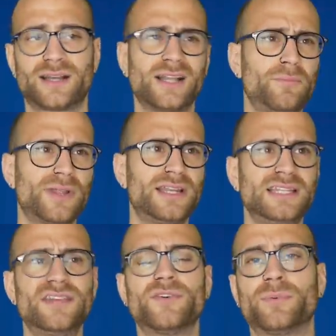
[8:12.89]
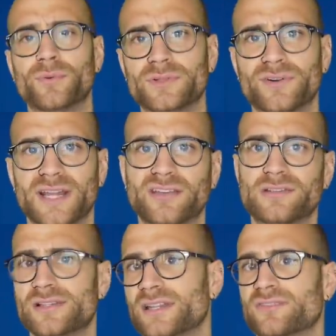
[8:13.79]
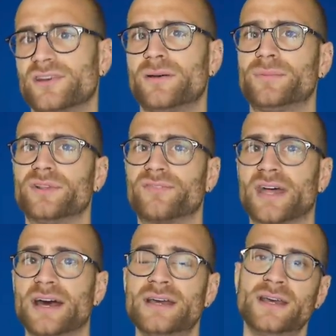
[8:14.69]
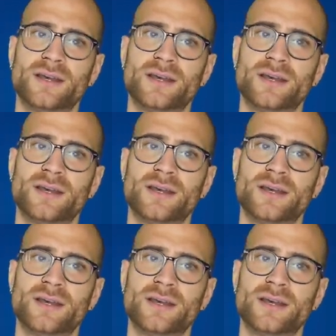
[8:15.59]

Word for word: A club like Liverpool are an excellent example of that